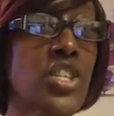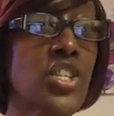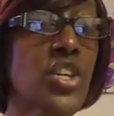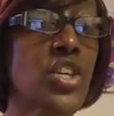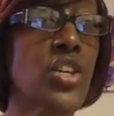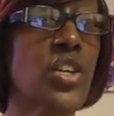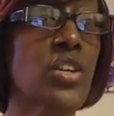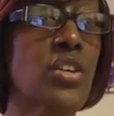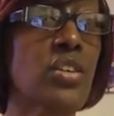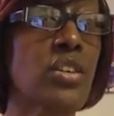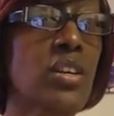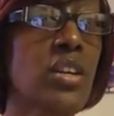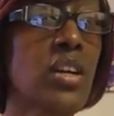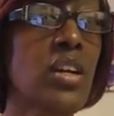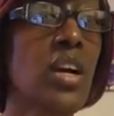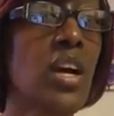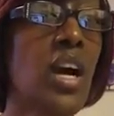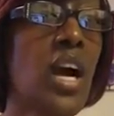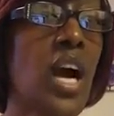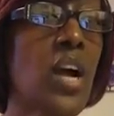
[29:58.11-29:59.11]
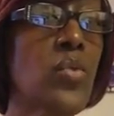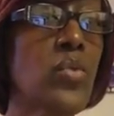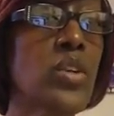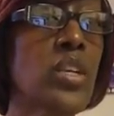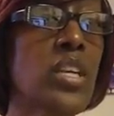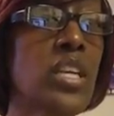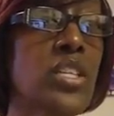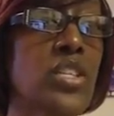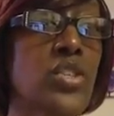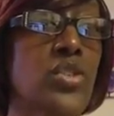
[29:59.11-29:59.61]
year, I will
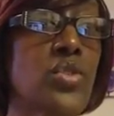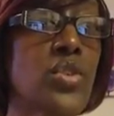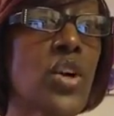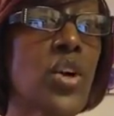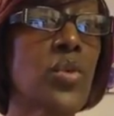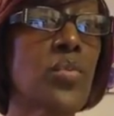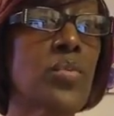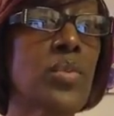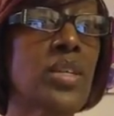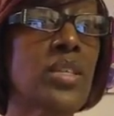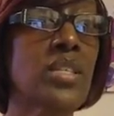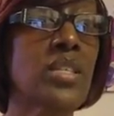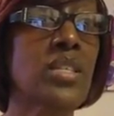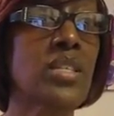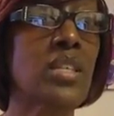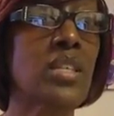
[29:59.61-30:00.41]
let you know, miss.